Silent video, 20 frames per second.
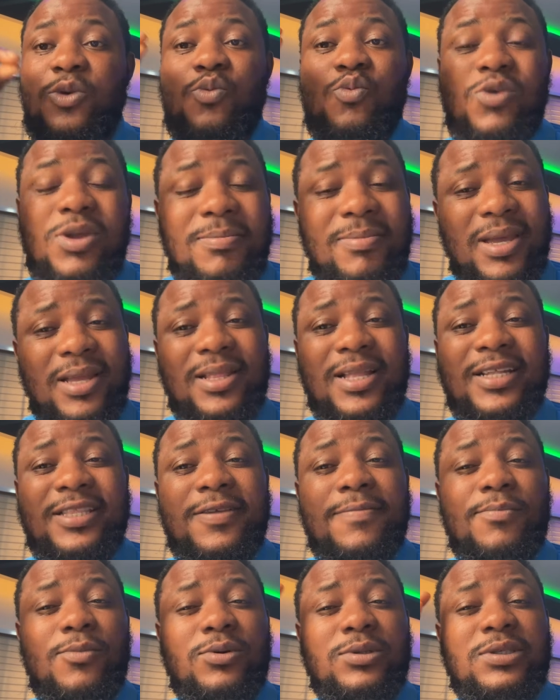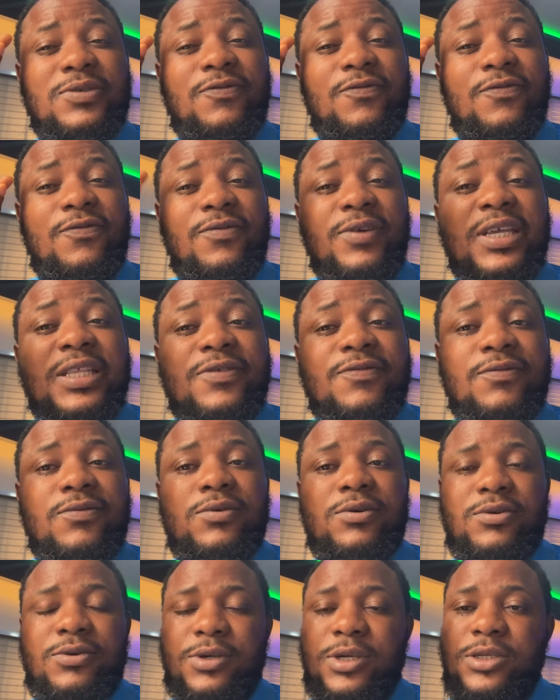Women are the most
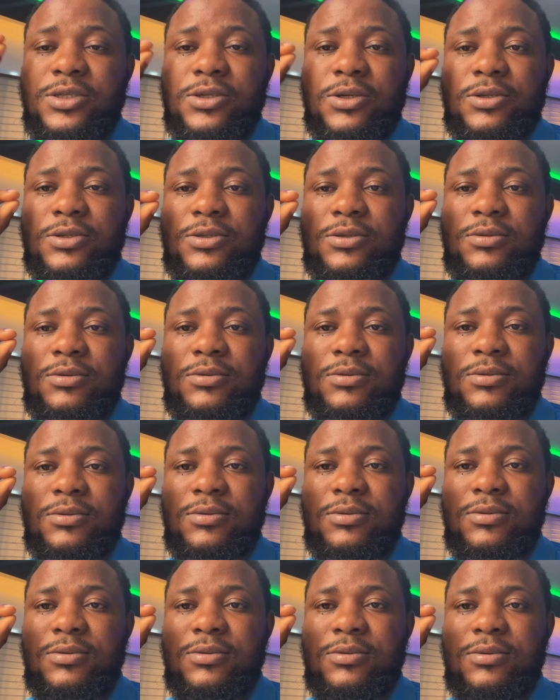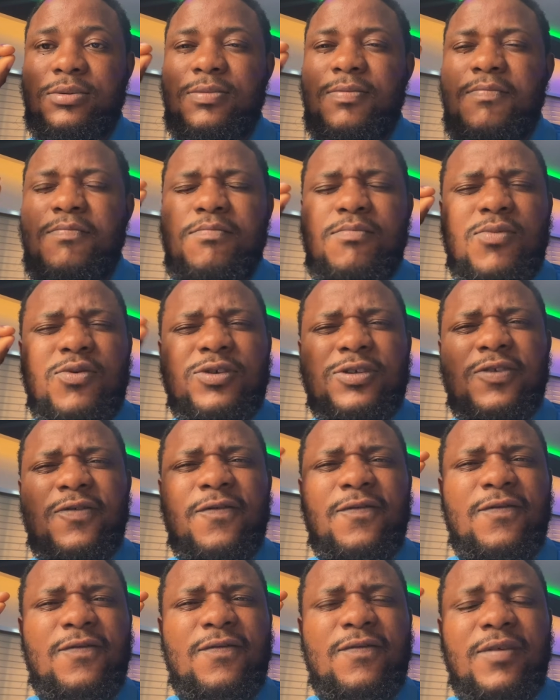faithful creatures. Most
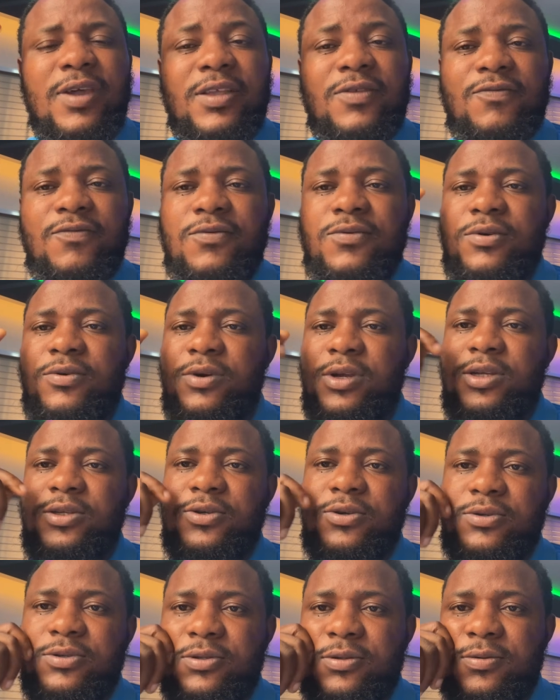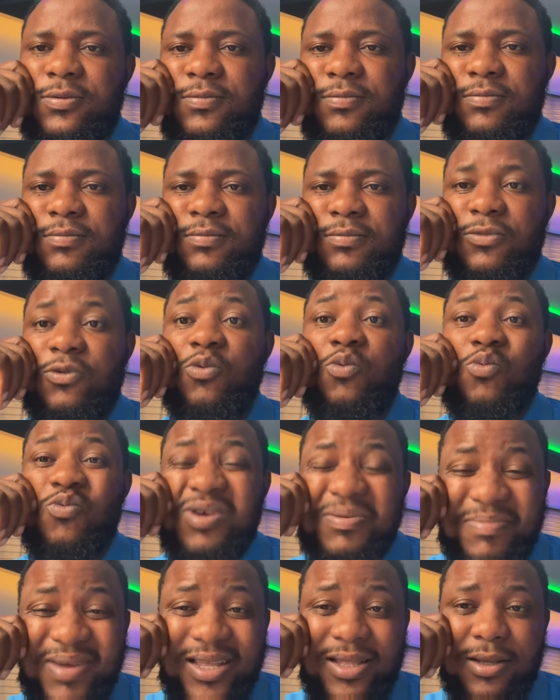faithful creatures,
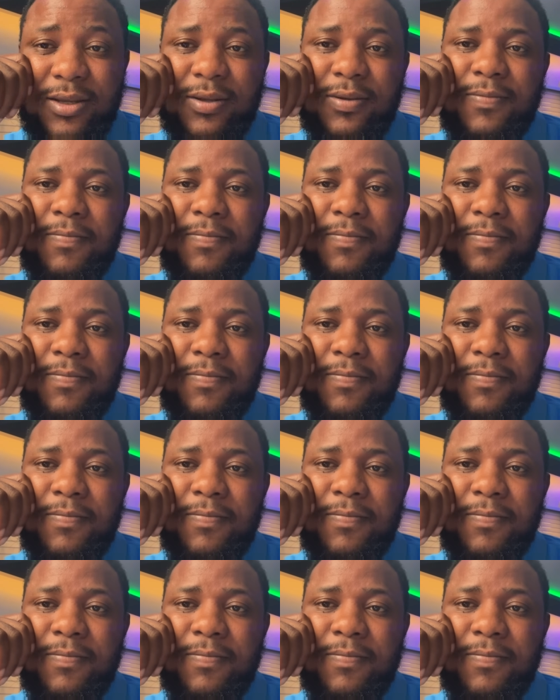women.